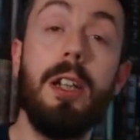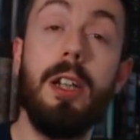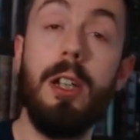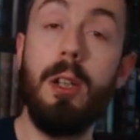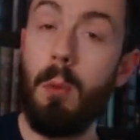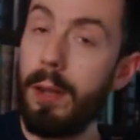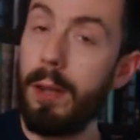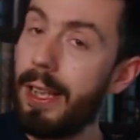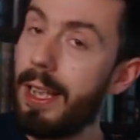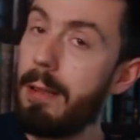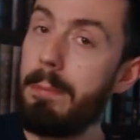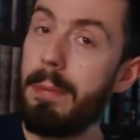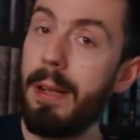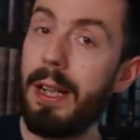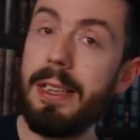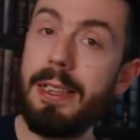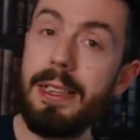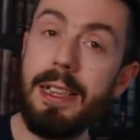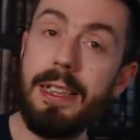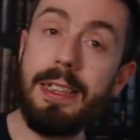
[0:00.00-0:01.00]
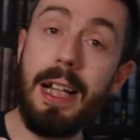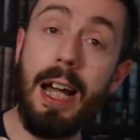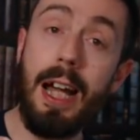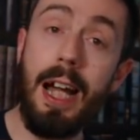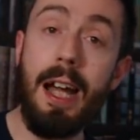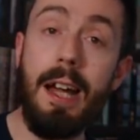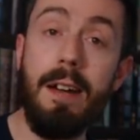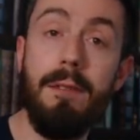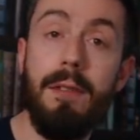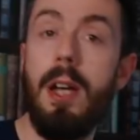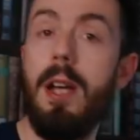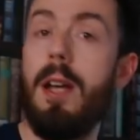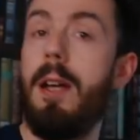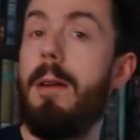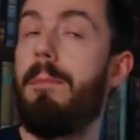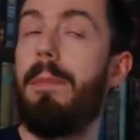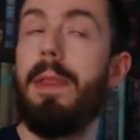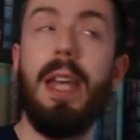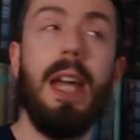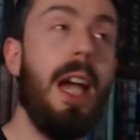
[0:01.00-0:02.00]
You want the ability to have
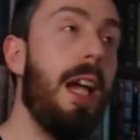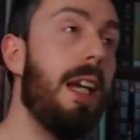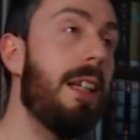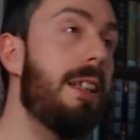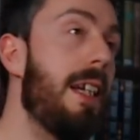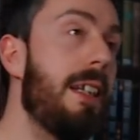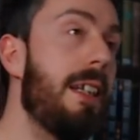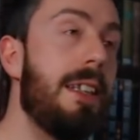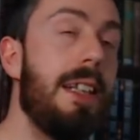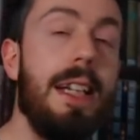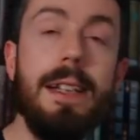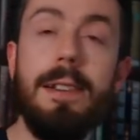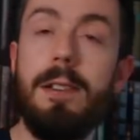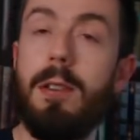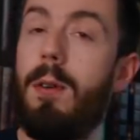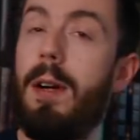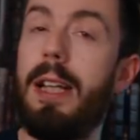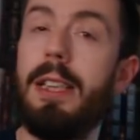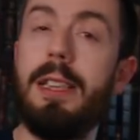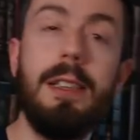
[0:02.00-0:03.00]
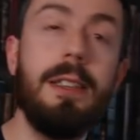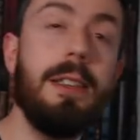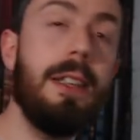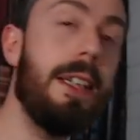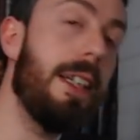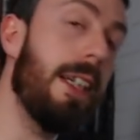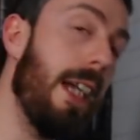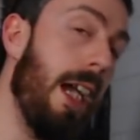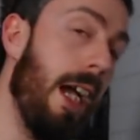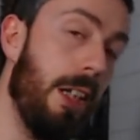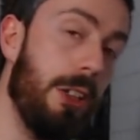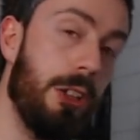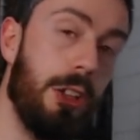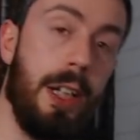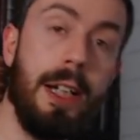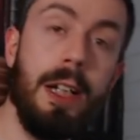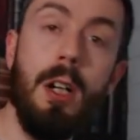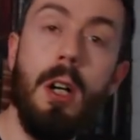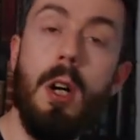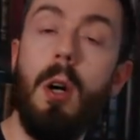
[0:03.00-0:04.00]
S S Ds or S S D
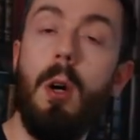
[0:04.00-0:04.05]
caching,